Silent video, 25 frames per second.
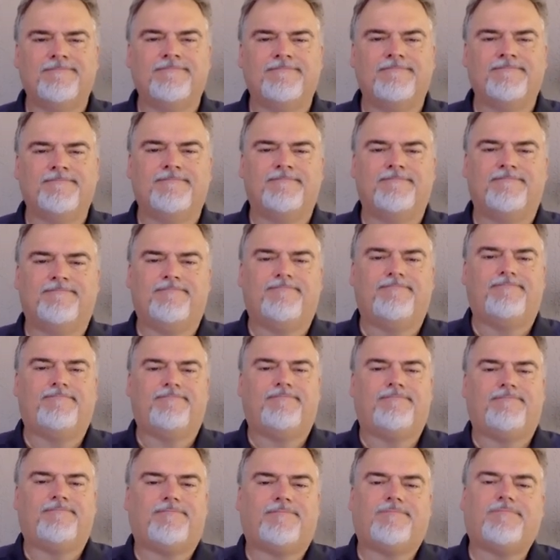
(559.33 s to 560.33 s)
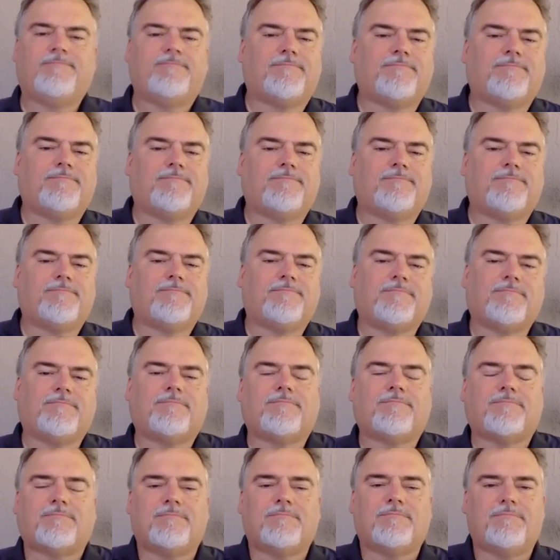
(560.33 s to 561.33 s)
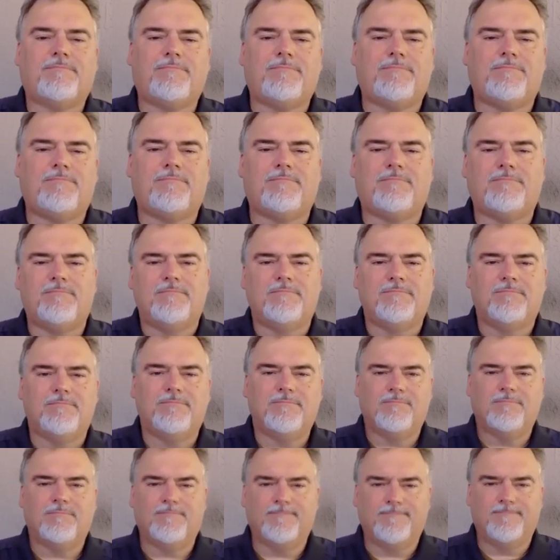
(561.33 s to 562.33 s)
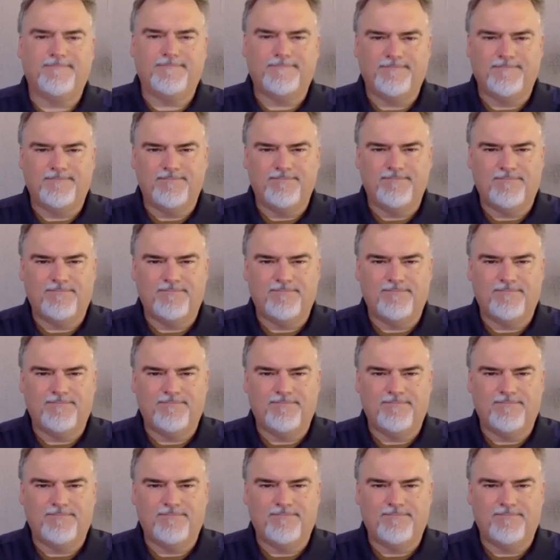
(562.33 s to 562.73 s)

(not speaking)